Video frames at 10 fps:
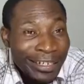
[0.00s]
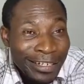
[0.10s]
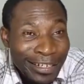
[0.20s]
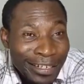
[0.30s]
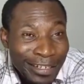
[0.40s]

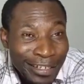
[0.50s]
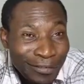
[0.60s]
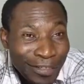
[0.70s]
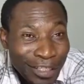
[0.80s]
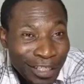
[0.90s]
the
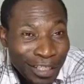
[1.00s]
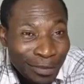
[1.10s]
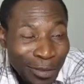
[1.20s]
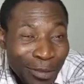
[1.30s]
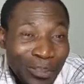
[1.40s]
selfishness,
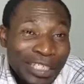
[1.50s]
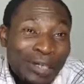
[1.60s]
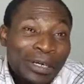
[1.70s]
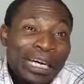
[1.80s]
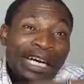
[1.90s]
because they are
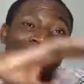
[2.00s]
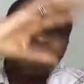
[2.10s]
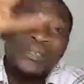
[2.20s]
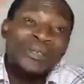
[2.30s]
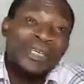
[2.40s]
everywhere.